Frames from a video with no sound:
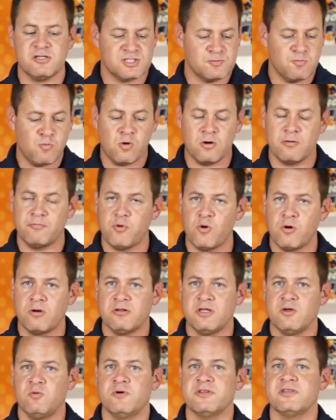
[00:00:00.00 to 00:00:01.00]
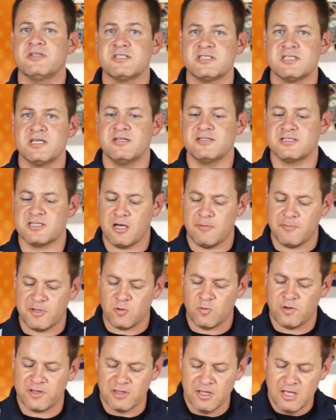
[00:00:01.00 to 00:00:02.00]
just more importantly what this set is
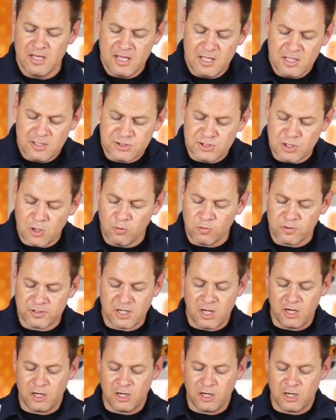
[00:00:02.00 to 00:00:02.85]
coming with. So we're